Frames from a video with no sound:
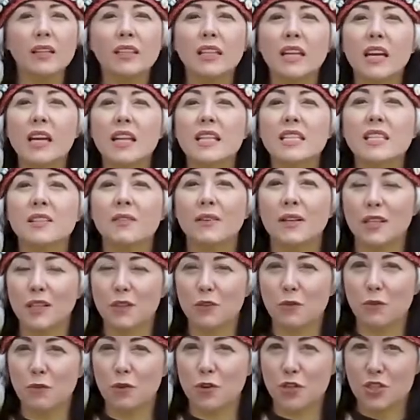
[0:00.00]
And then you
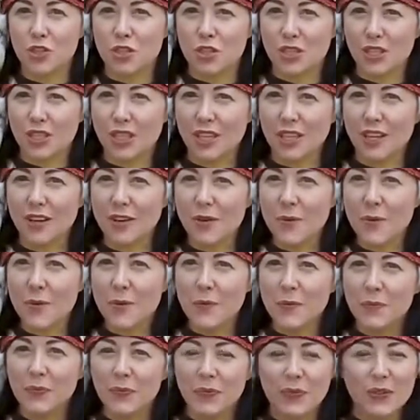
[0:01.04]
want to do something
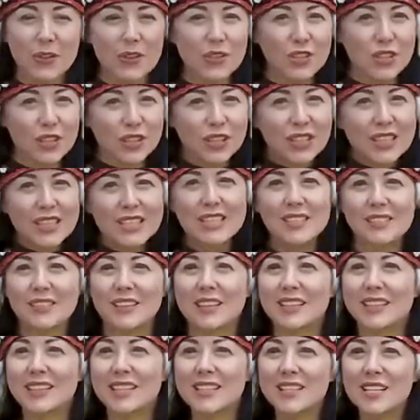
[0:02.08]
creative.
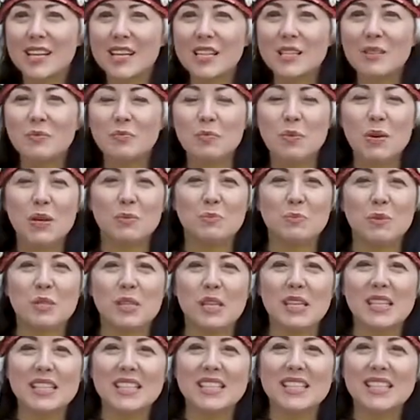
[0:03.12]
Start
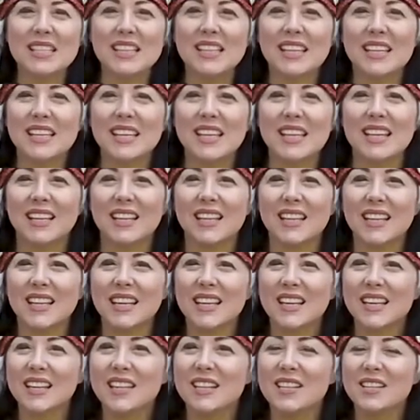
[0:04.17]
dancing,
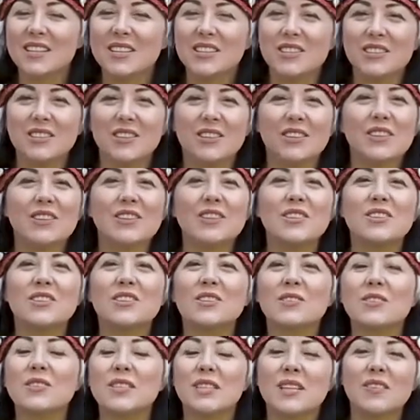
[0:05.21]
singing,
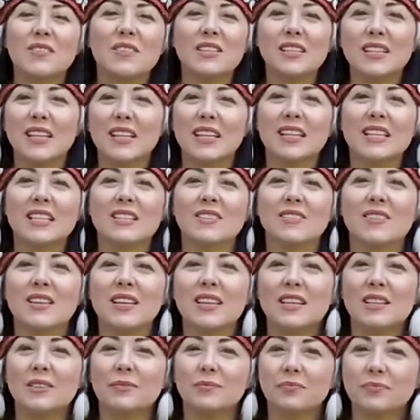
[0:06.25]
writing
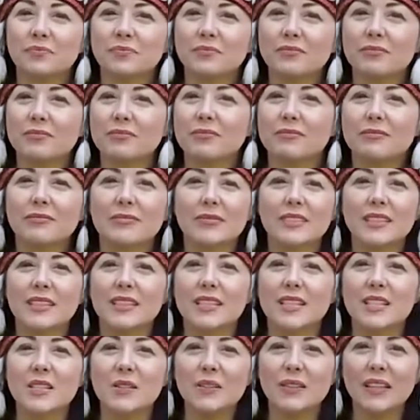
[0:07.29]
poetry,
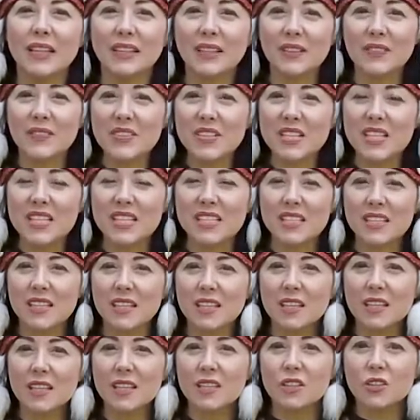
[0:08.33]
and declare
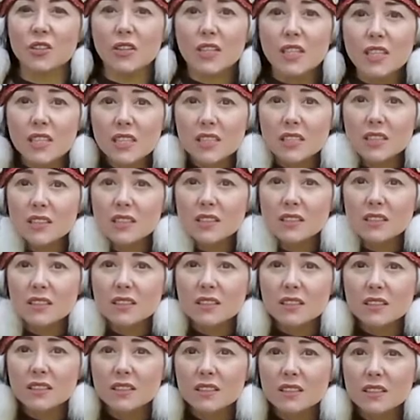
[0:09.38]
some of your
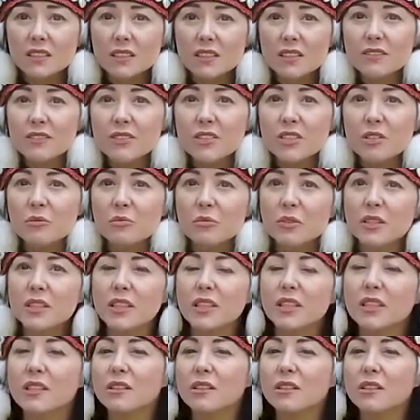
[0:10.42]
results in life.